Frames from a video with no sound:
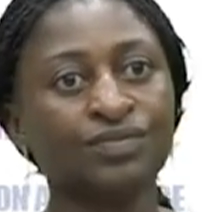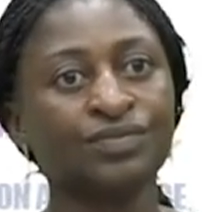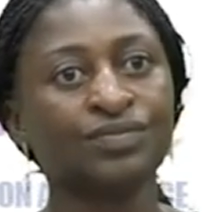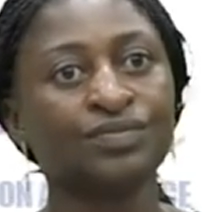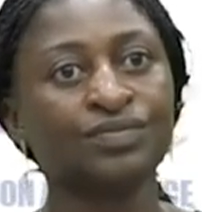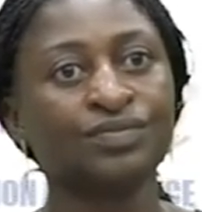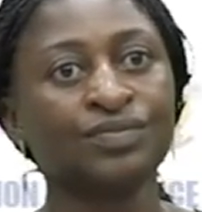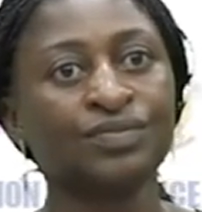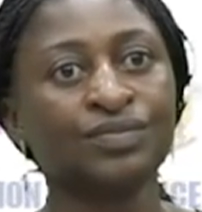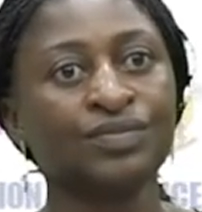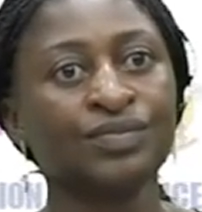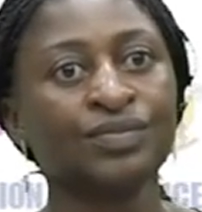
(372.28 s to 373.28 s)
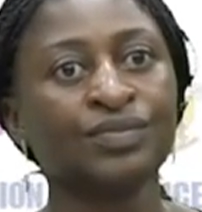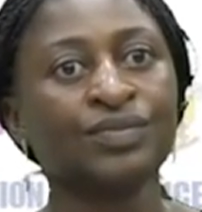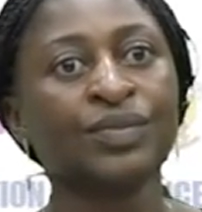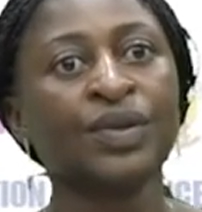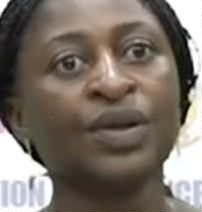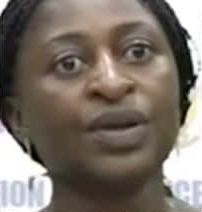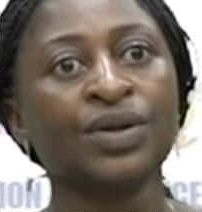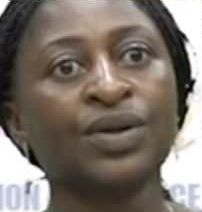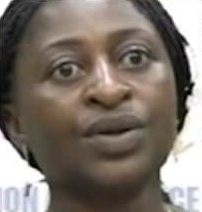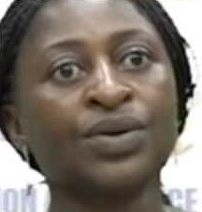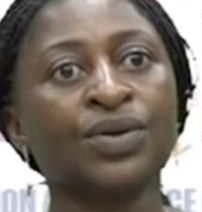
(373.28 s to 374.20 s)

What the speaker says: Nobody speaks.